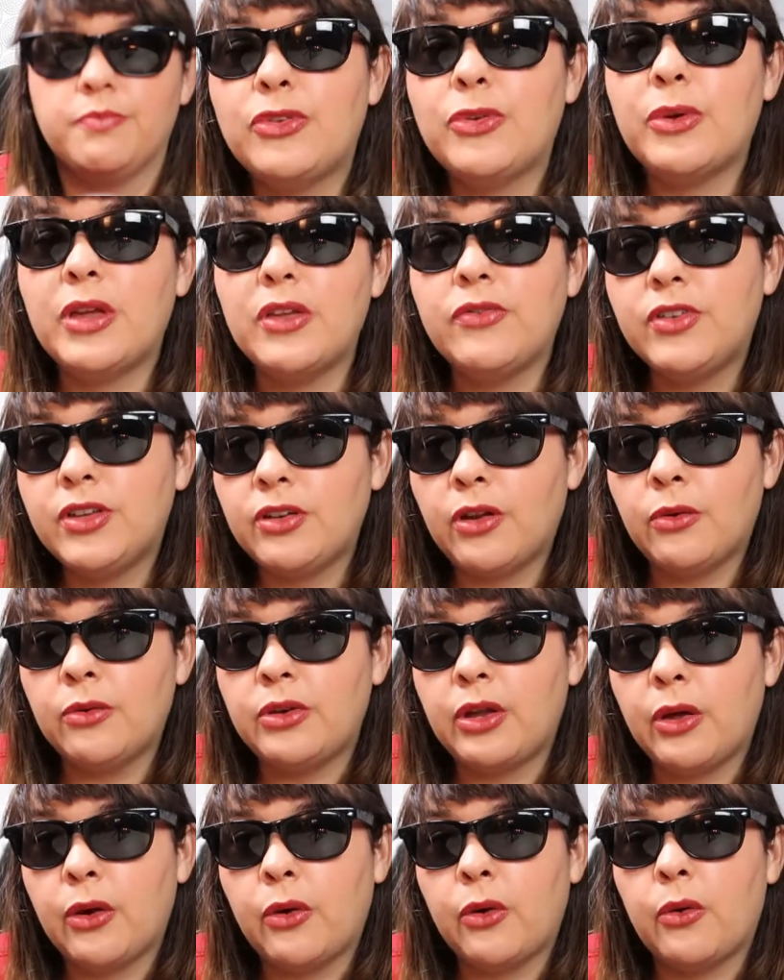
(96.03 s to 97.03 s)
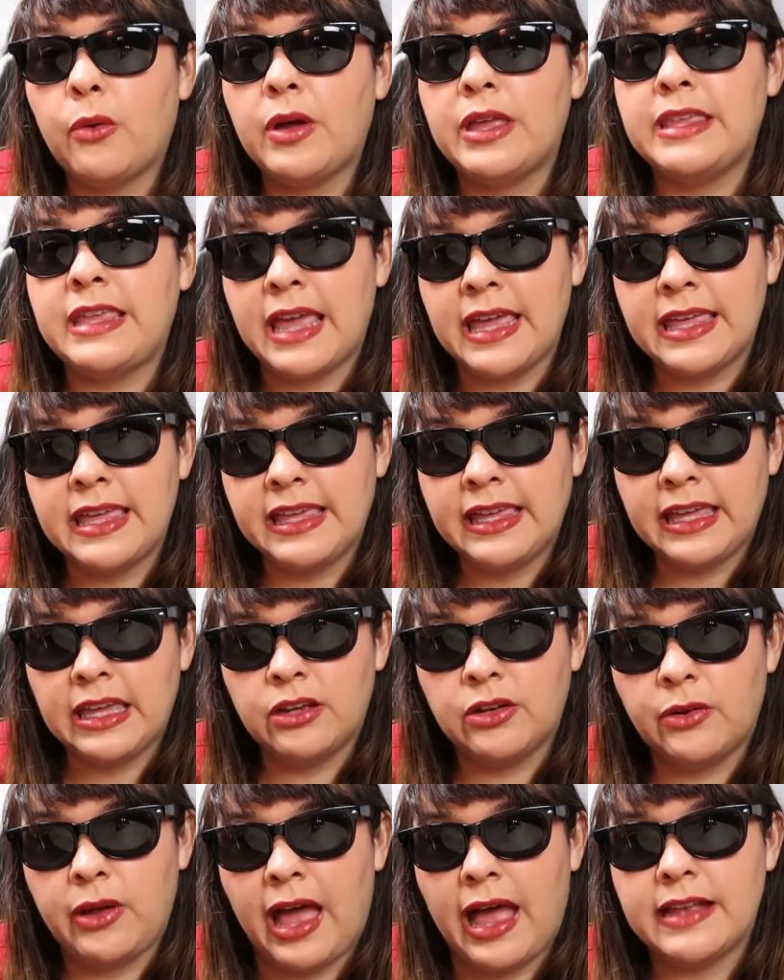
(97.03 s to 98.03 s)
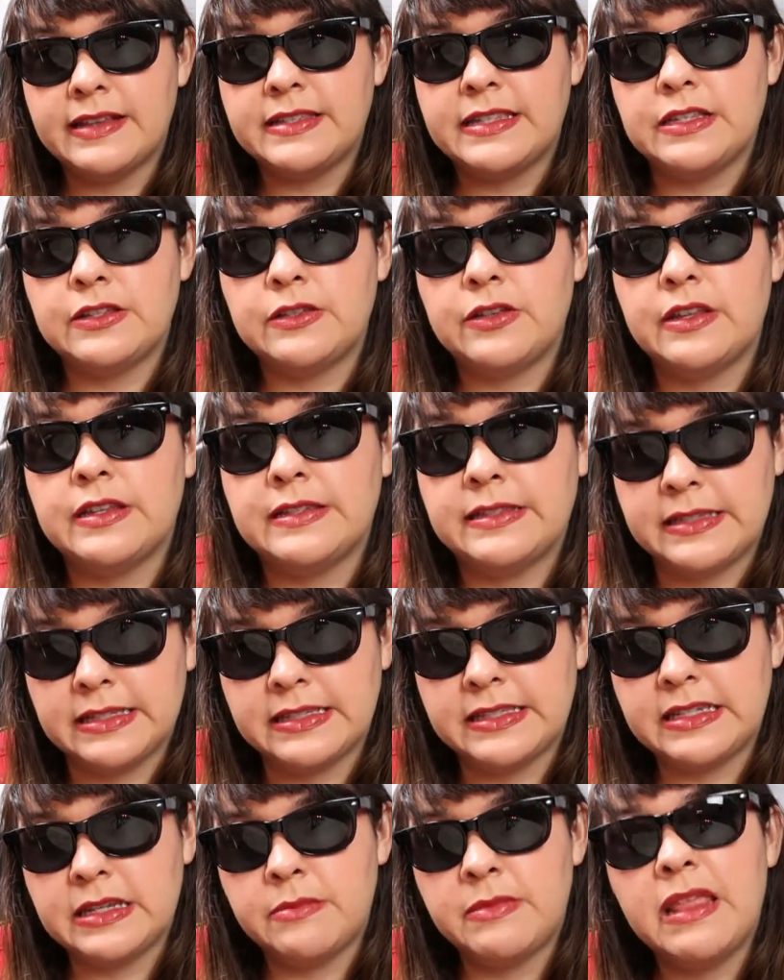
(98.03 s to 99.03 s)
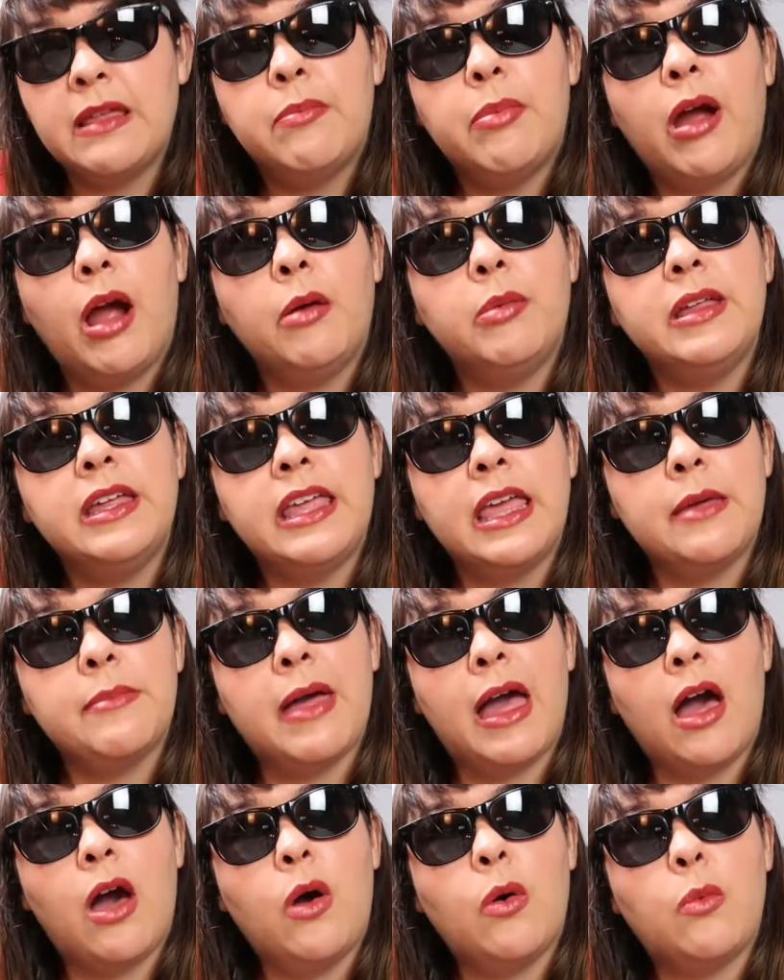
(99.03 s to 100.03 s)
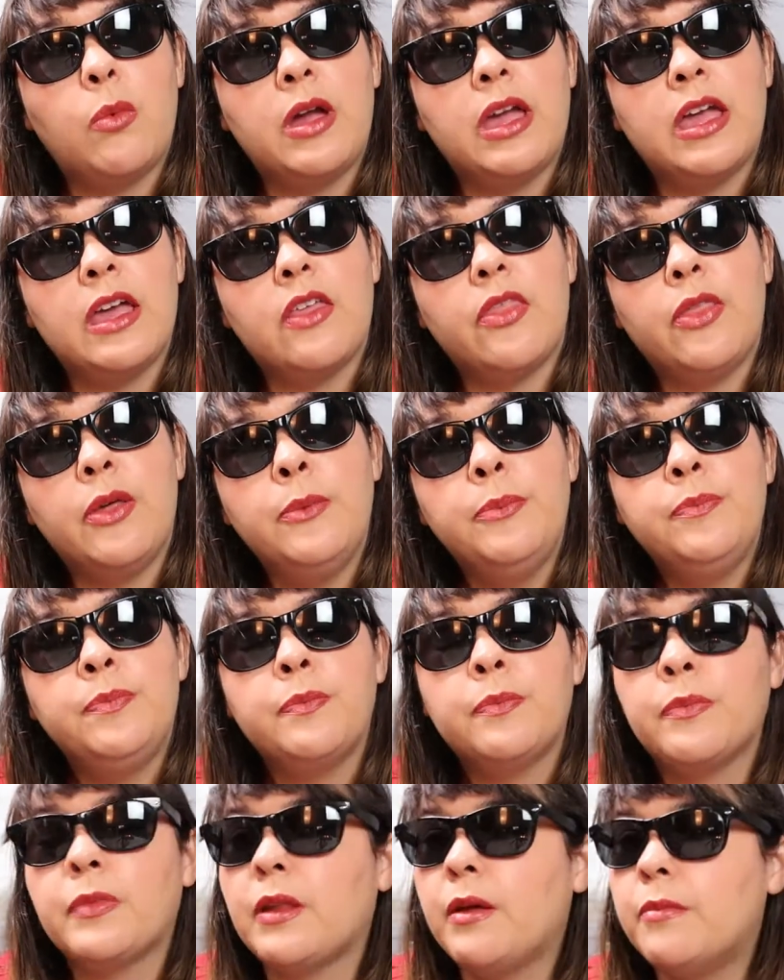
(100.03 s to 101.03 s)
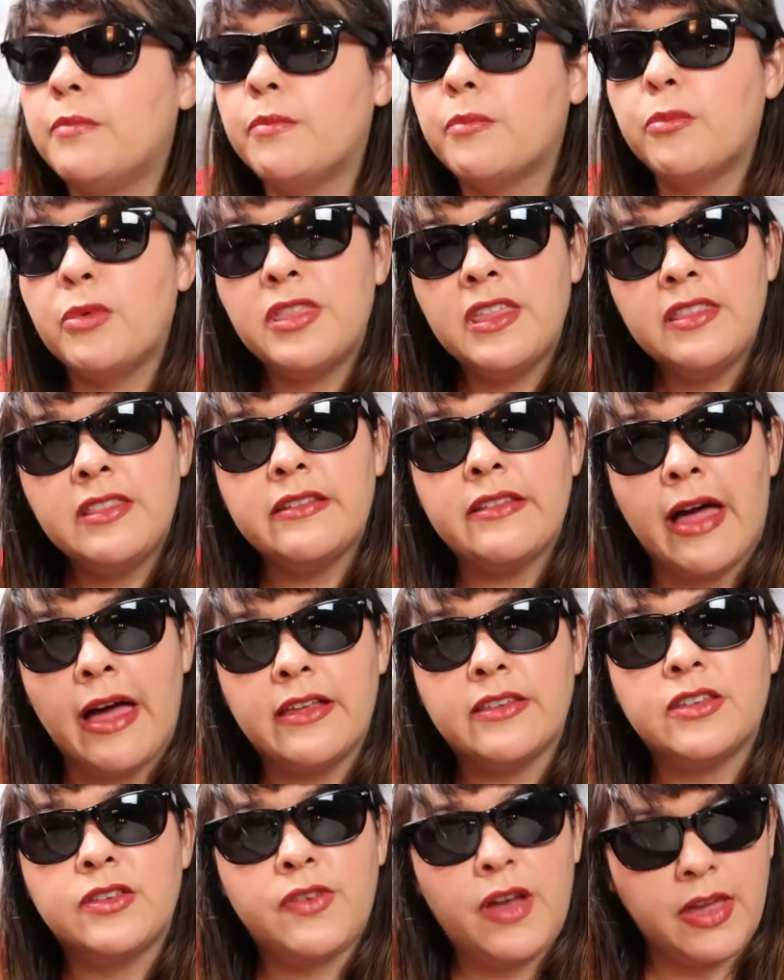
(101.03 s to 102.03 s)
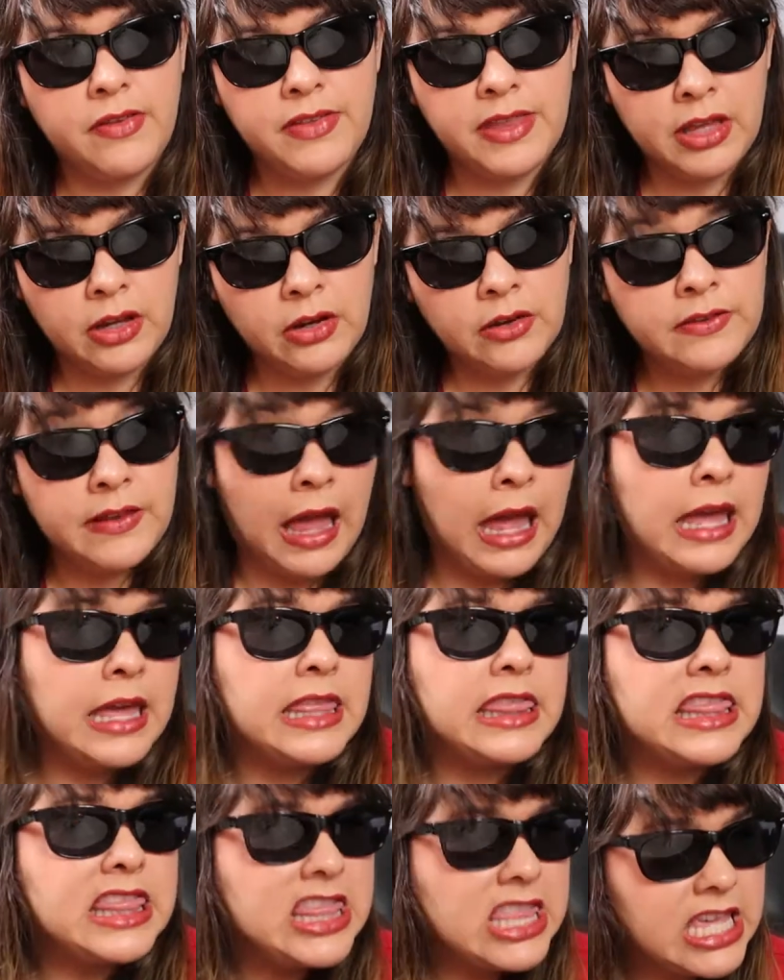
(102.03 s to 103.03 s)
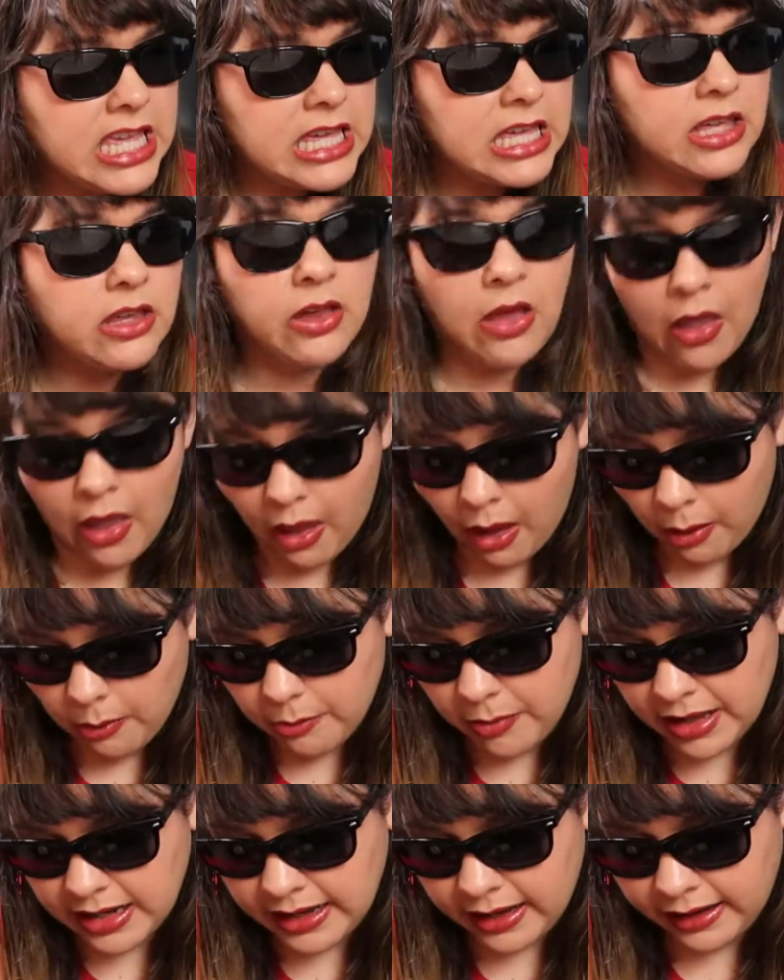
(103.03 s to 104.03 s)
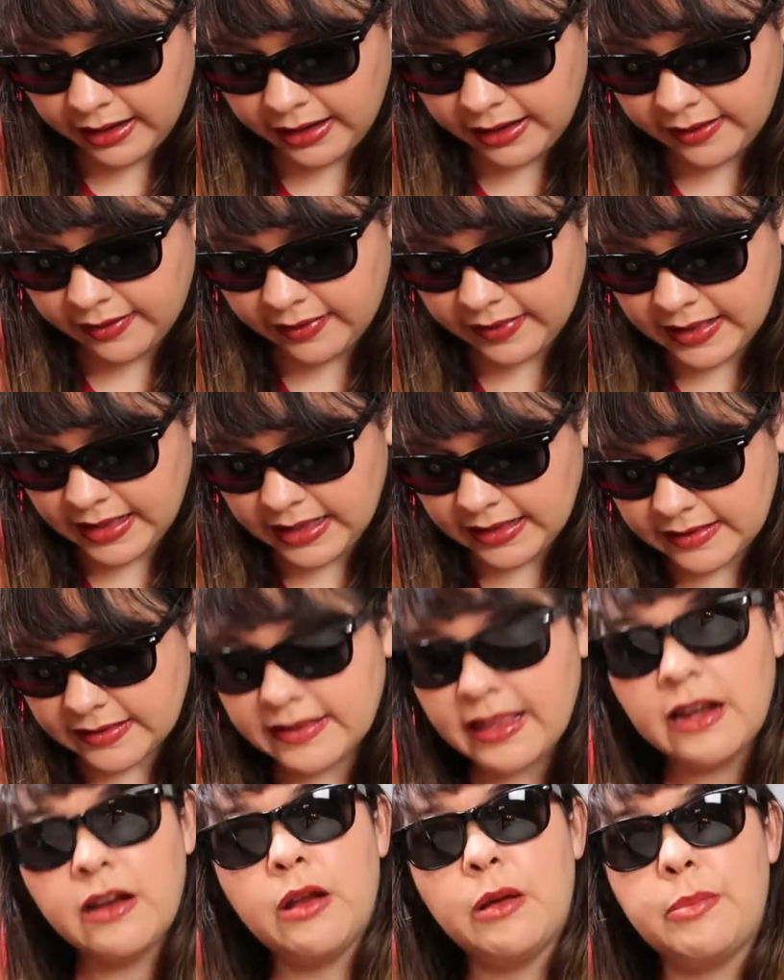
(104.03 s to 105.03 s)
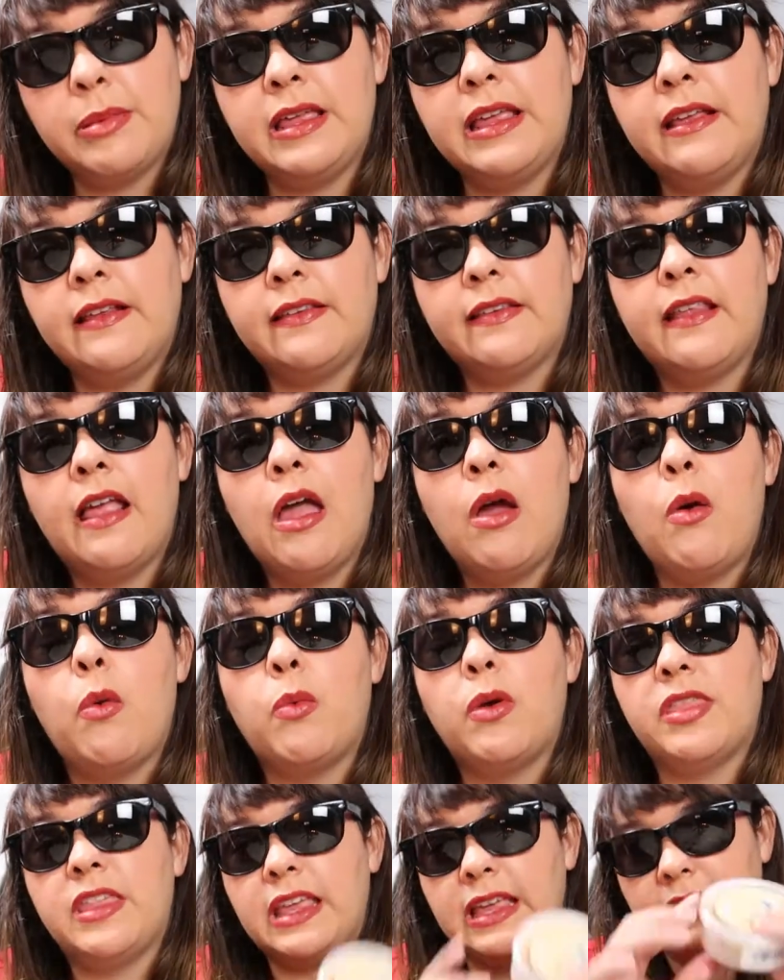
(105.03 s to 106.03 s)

So if you don't know, Yankee Candle has this system that probably came out with within the last five years, I think, but it is the centerpiece with